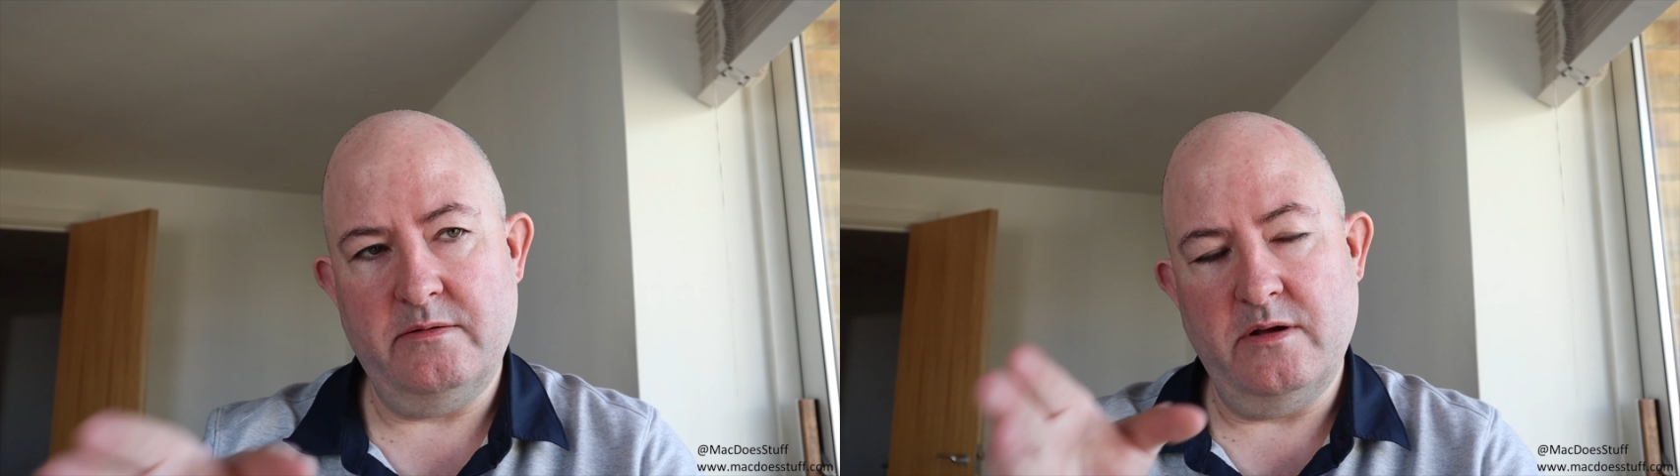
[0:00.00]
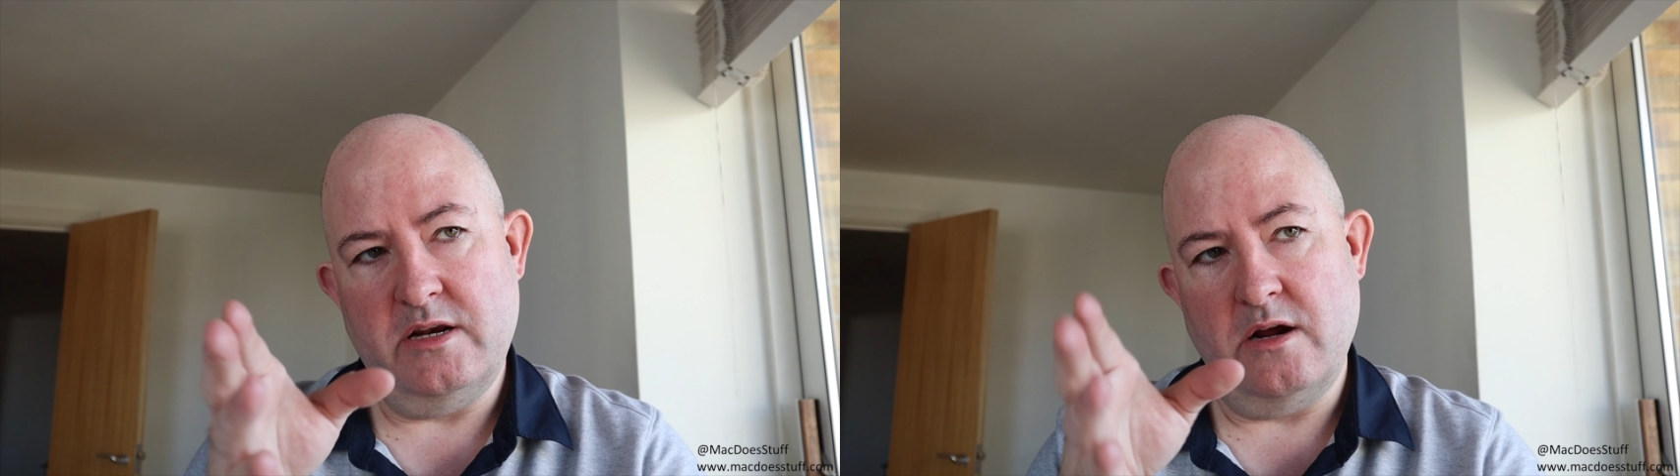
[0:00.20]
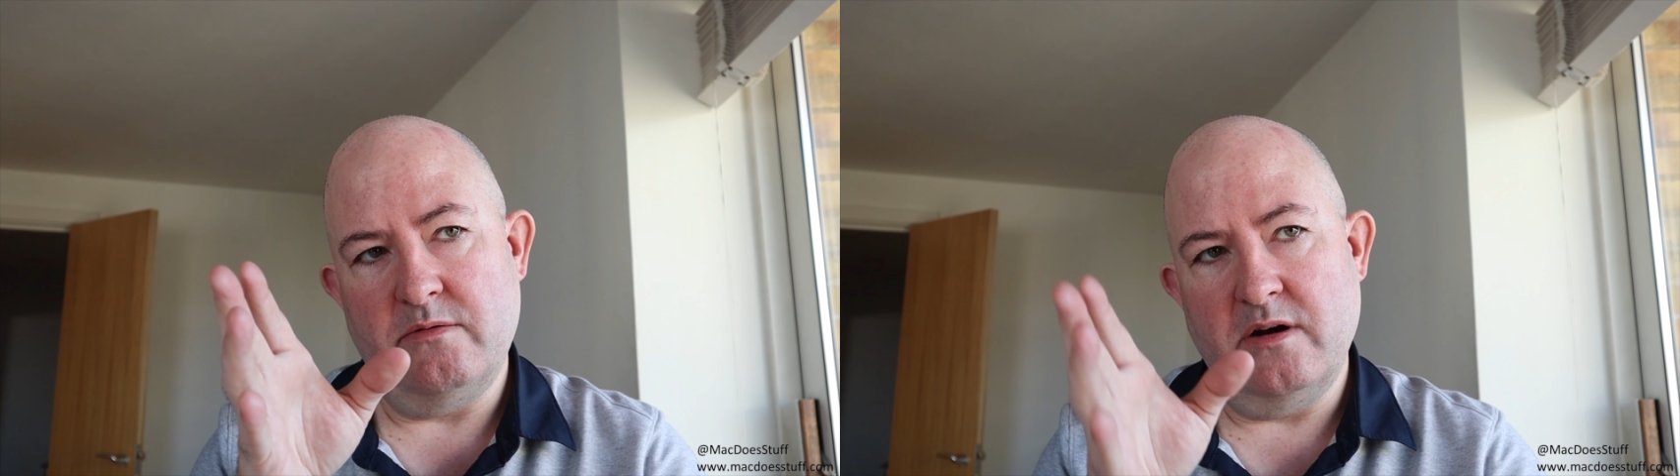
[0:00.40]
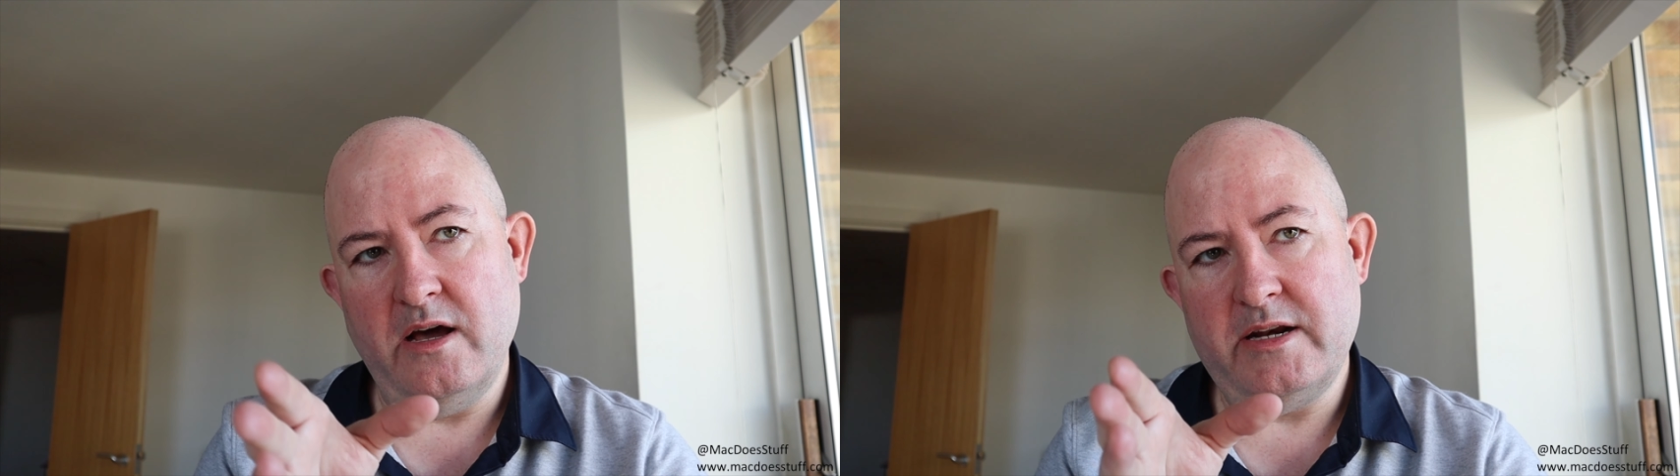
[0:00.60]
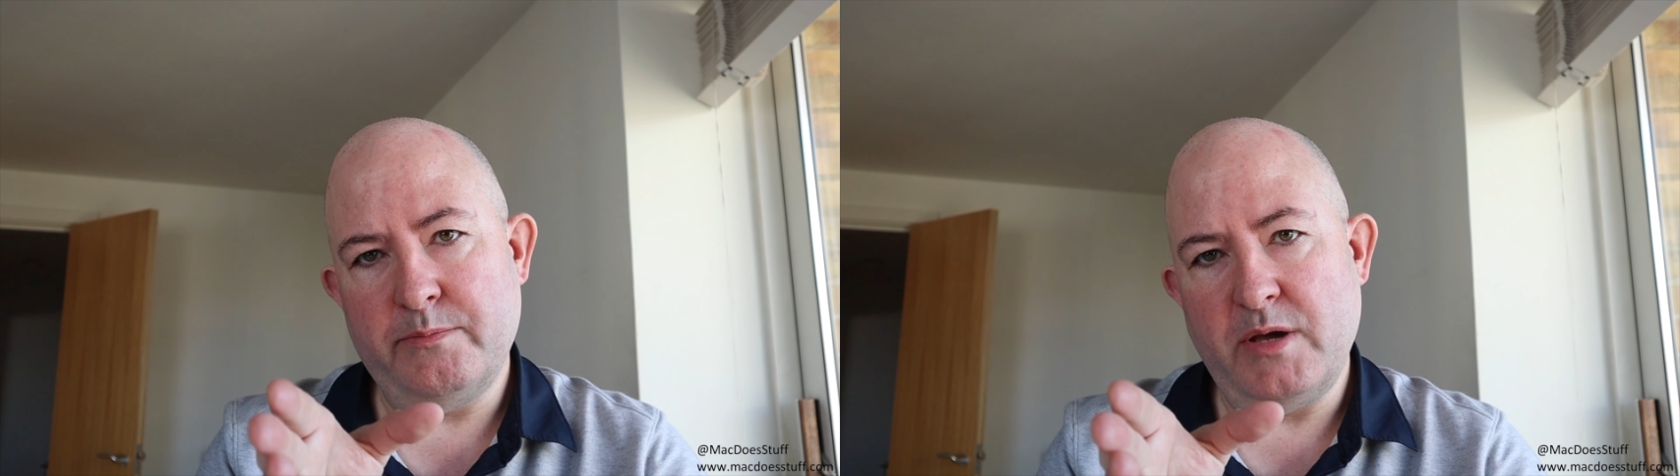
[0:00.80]
you know,
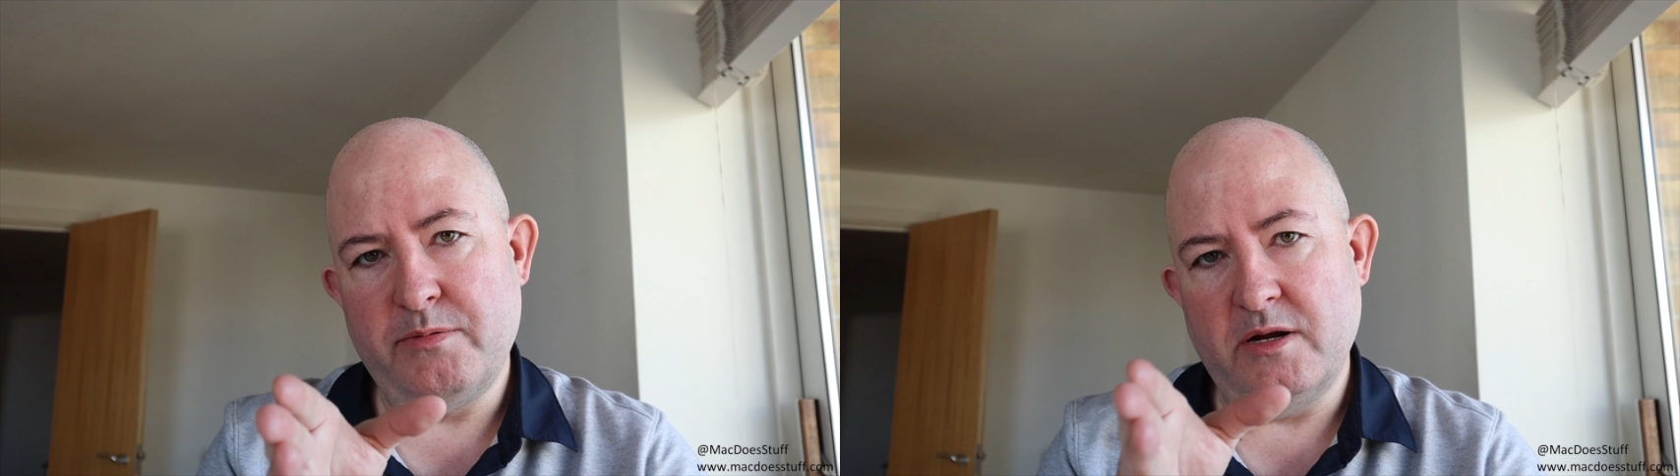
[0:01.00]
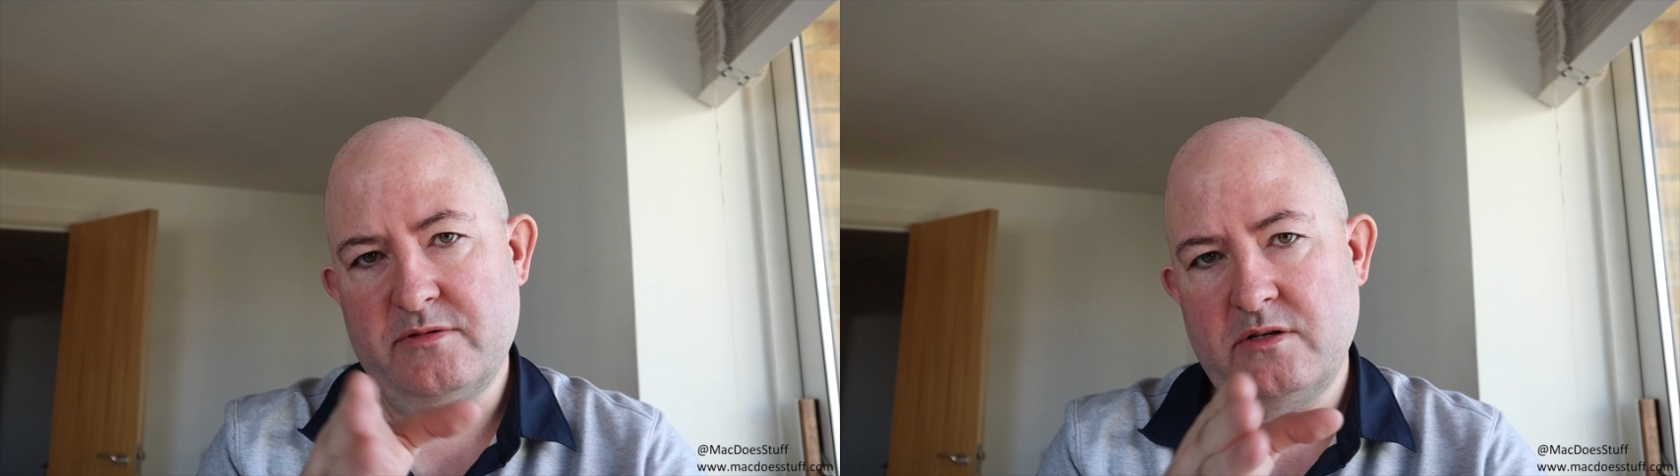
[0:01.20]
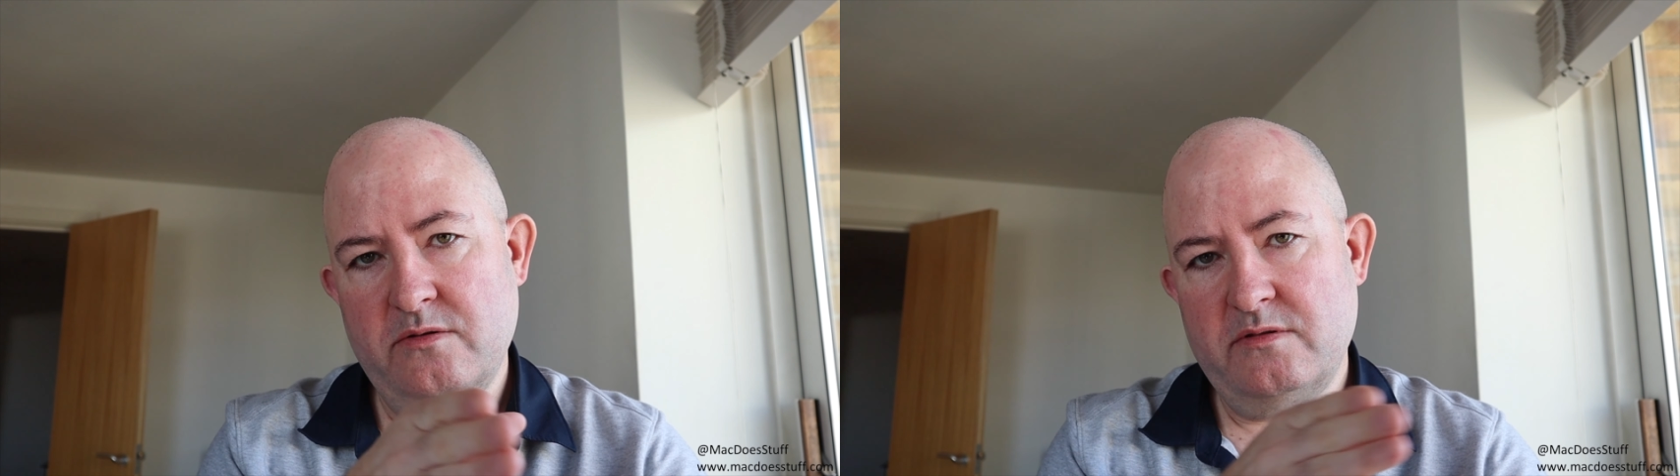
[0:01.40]
lining people up to